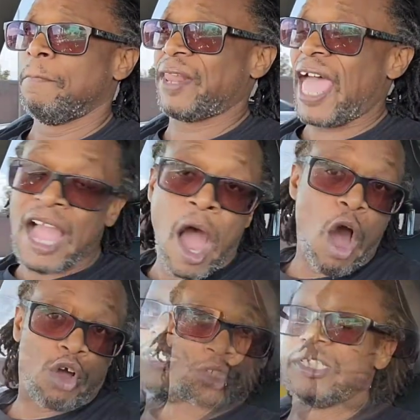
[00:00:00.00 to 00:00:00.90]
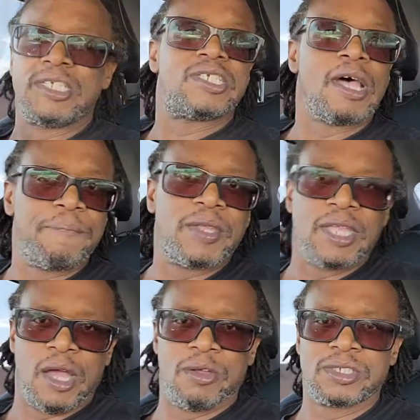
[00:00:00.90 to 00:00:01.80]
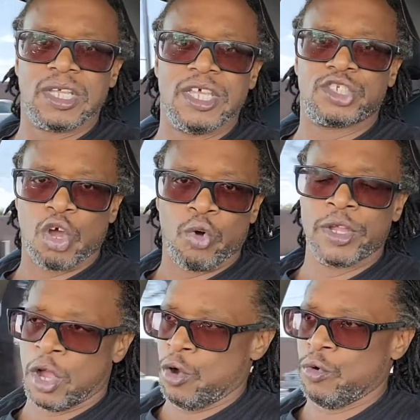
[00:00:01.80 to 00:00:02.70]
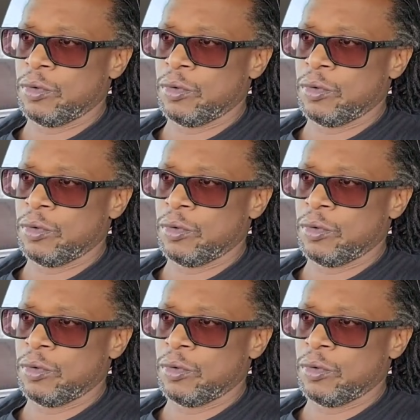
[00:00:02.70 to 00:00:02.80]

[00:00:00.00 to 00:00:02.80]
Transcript: Black Hawks. Something else is going on.